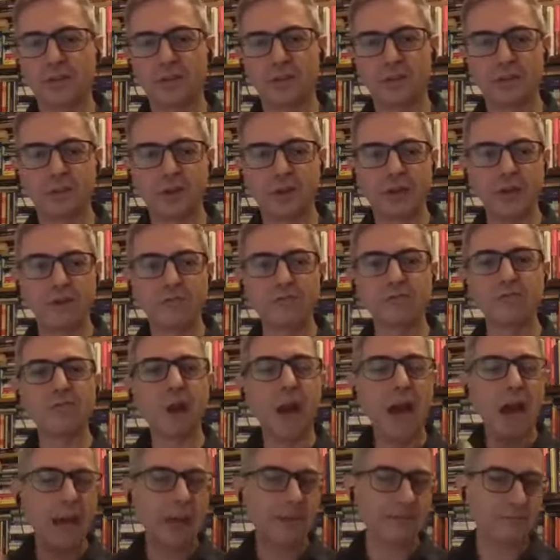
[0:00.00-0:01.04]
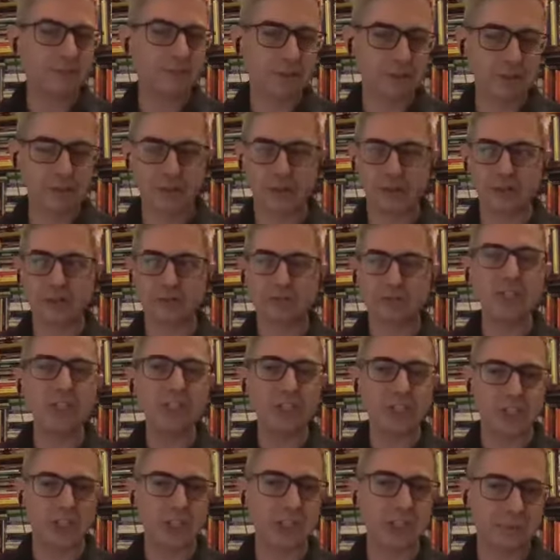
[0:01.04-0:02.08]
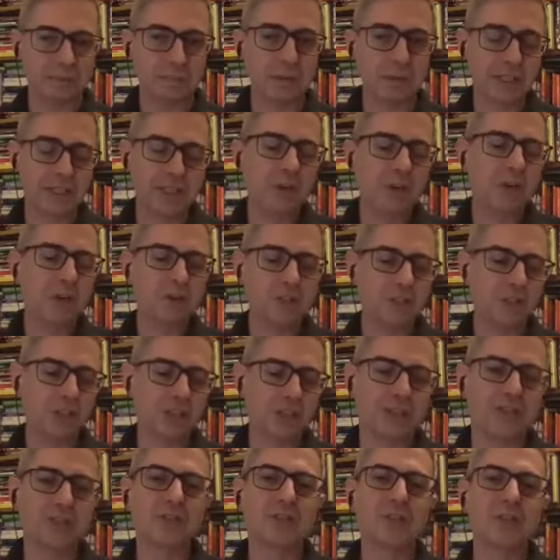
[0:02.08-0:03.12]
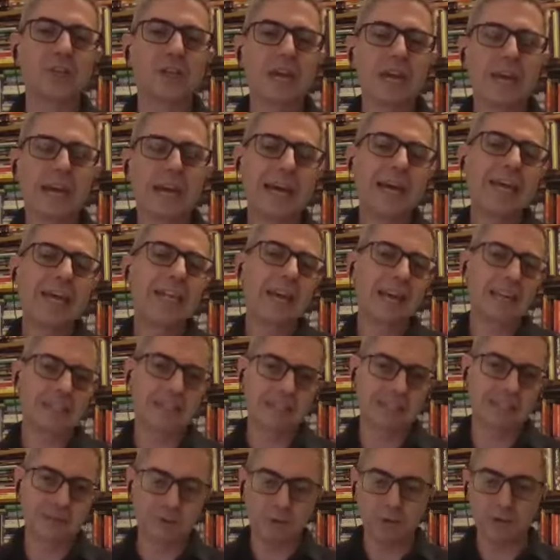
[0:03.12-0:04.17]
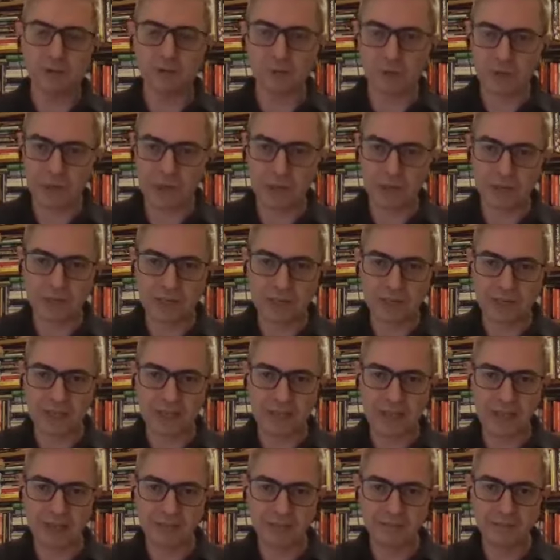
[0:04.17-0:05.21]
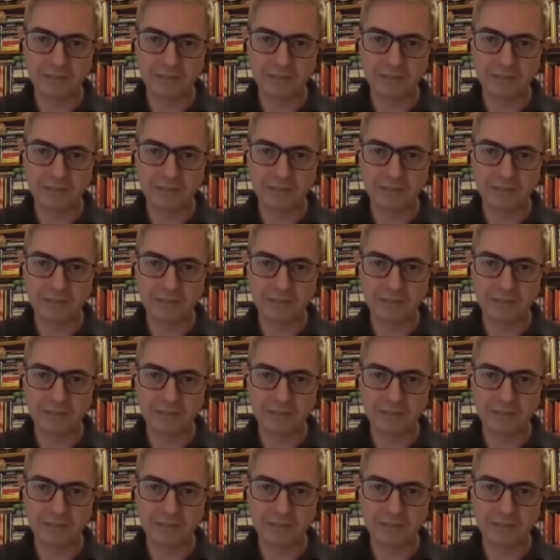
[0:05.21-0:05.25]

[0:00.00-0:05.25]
to arrive to reach this beast, or just to enhance what we already have.